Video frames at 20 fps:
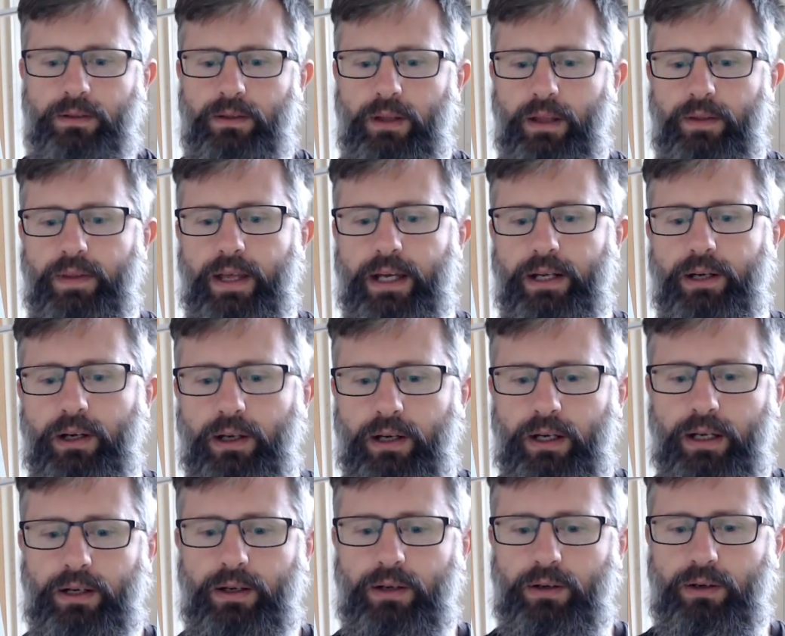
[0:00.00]
And then
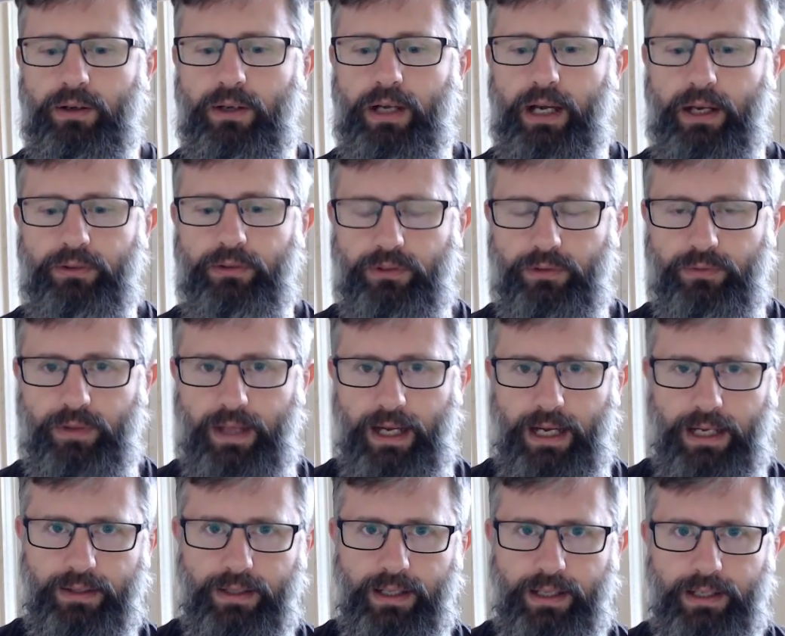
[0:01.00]
out of
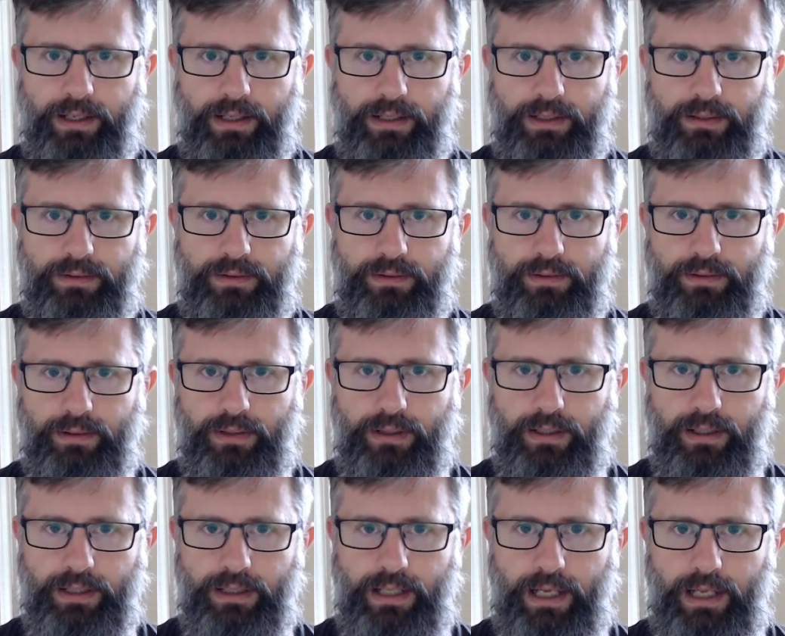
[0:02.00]
that, then I
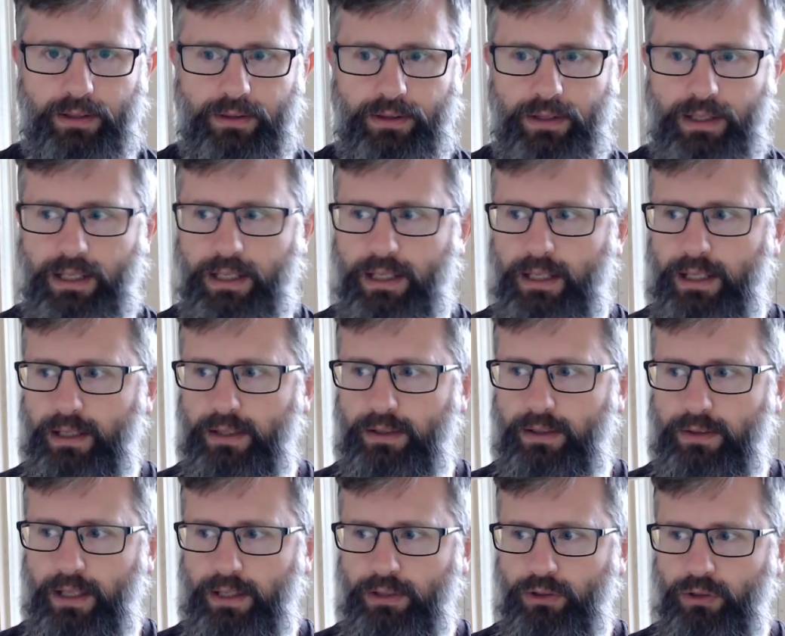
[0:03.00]
get
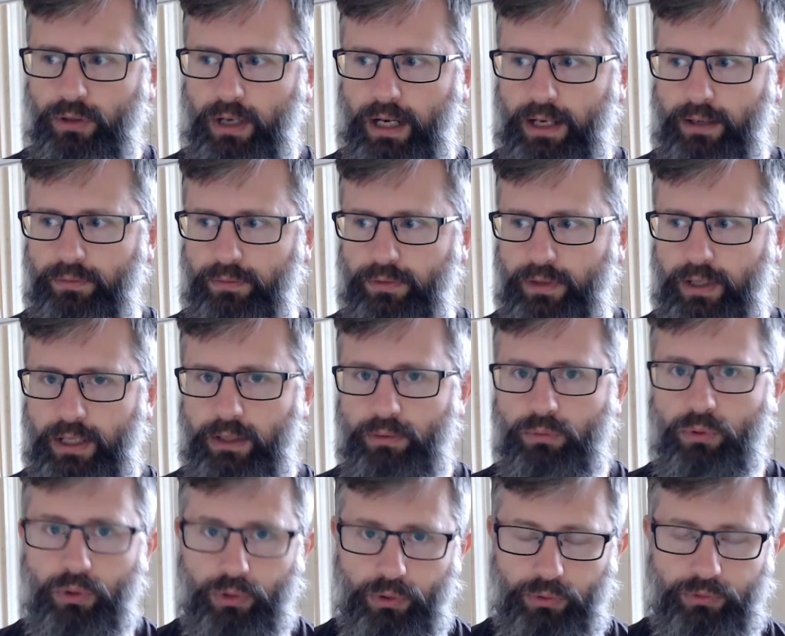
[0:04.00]
then you have the
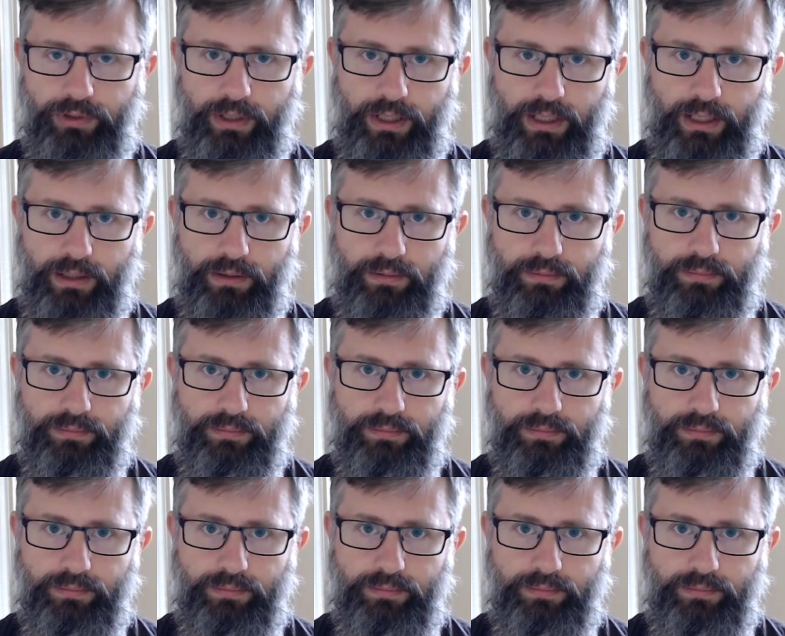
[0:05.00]
royalty